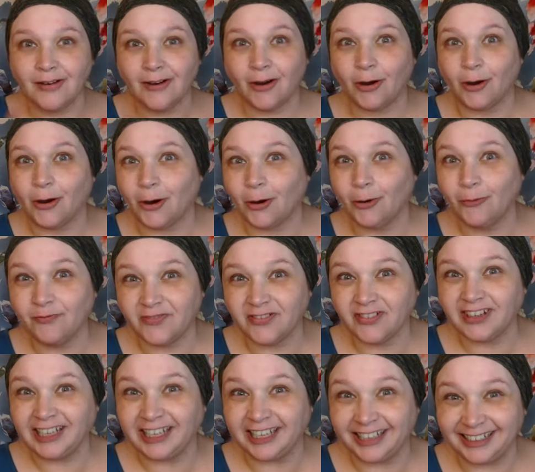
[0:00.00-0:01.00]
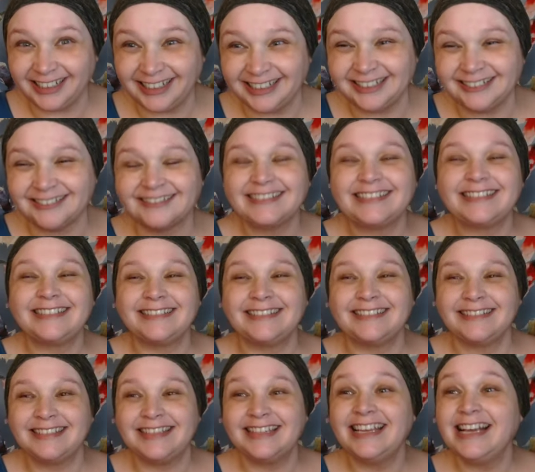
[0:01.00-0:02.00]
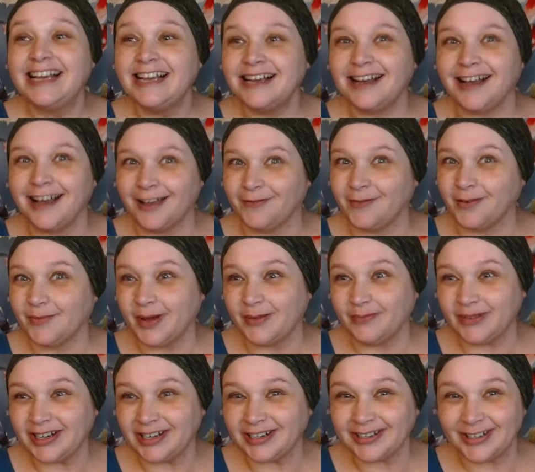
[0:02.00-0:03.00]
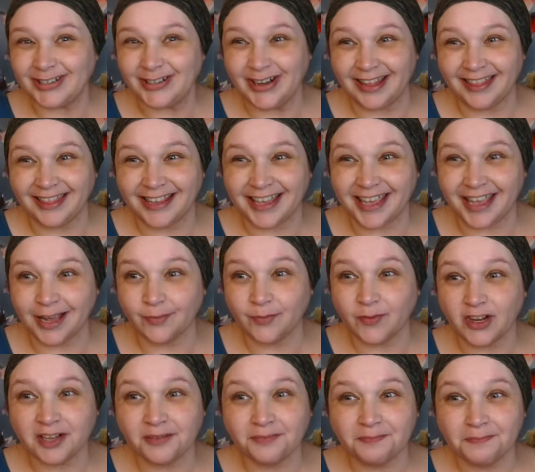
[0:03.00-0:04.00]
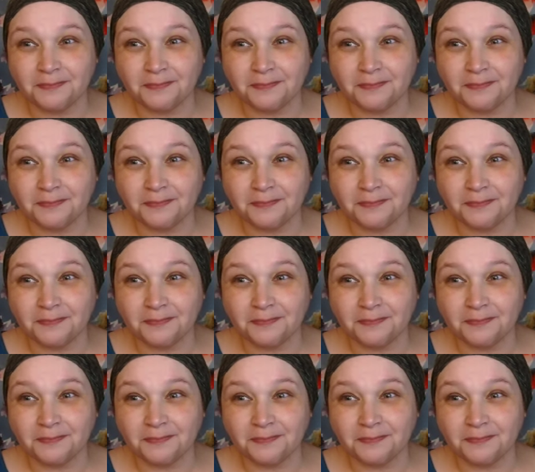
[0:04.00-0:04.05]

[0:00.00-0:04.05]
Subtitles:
hopefully, I remember to turn on the camera.